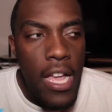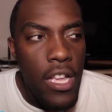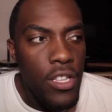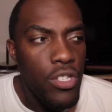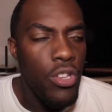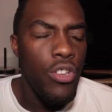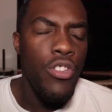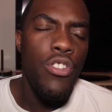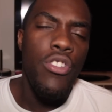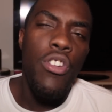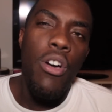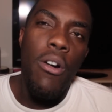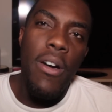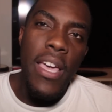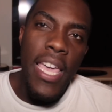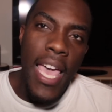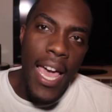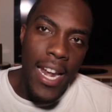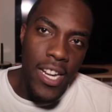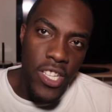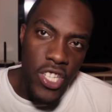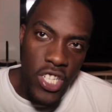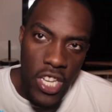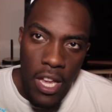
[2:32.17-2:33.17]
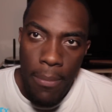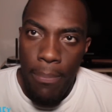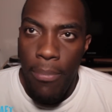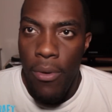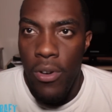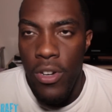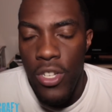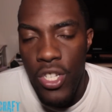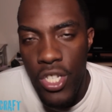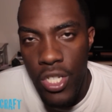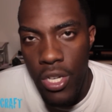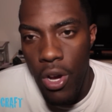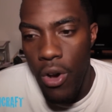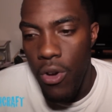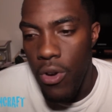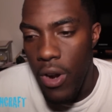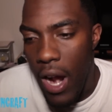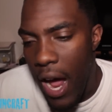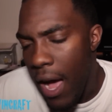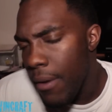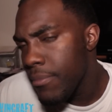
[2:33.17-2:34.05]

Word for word: So you know he had a chip on his shoulder.